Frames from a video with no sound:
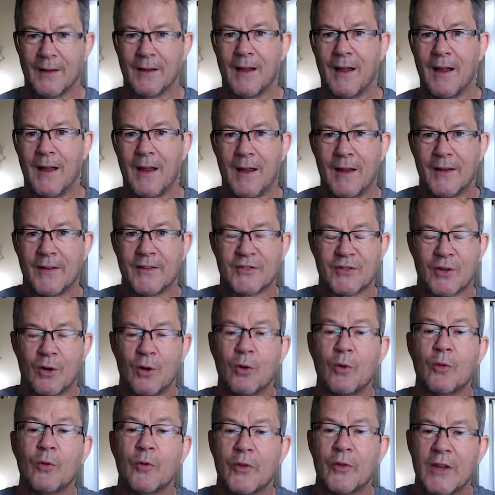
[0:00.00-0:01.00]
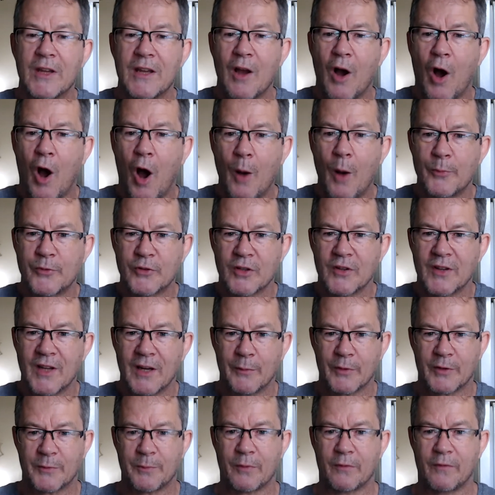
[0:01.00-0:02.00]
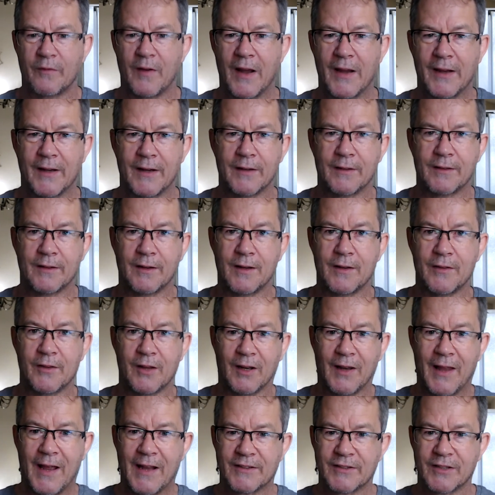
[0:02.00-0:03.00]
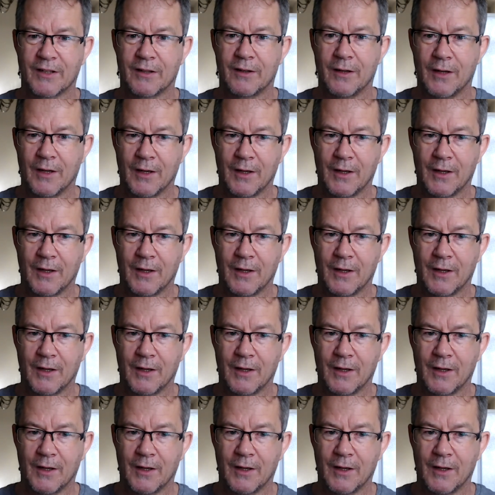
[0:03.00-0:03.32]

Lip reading: And so the option that was provided in the letter